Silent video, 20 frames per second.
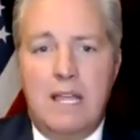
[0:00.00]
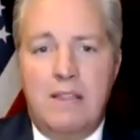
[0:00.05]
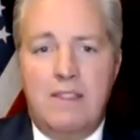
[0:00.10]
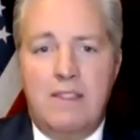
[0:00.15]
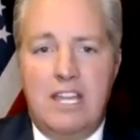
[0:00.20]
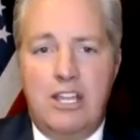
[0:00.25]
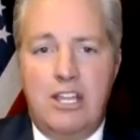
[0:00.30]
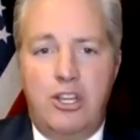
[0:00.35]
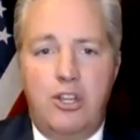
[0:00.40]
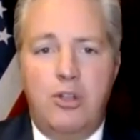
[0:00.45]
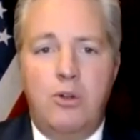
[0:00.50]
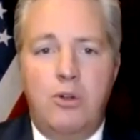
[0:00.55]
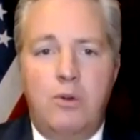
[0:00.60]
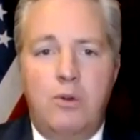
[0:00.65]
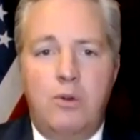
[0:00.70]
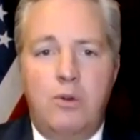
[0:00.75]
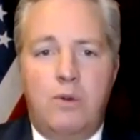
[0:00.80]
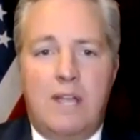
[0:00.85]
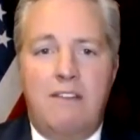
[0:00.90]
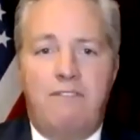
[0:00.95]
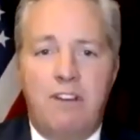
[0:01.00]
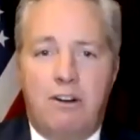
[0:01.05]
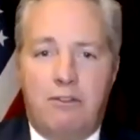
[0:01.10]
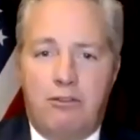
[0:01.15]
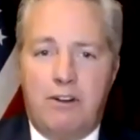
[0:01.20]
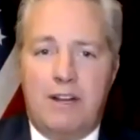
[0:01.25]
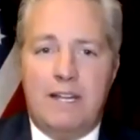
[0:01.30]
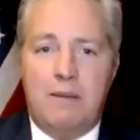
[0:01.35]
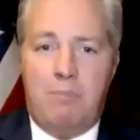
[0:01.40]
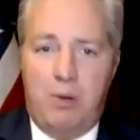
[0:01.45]
then you can feel
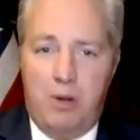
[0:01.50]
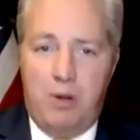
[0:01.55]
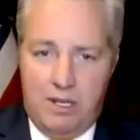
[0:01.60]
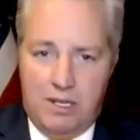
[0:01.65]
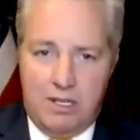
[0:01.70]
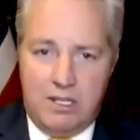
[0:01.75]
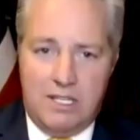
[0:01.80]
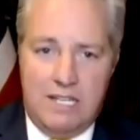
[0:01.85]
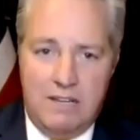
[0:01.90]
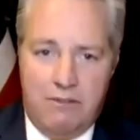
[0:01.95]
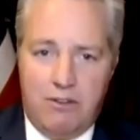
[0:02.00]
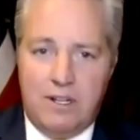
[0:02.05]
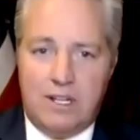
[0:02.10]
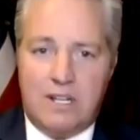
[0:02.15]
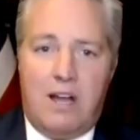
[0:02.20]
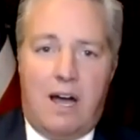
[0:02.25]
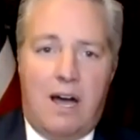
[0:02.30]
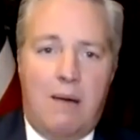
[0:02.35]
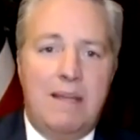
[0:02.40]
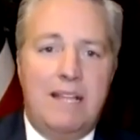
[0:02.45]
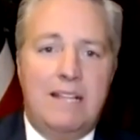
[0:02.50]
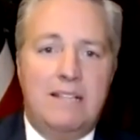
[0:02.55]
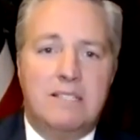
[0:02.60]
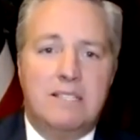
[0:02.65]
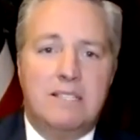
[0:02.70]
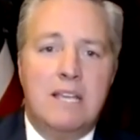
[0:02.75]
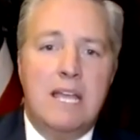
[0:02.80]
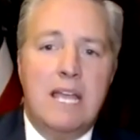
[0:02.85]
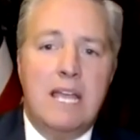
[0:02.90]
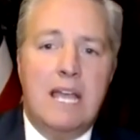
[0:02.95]
free to put different
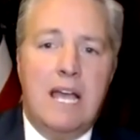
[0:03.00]
comments.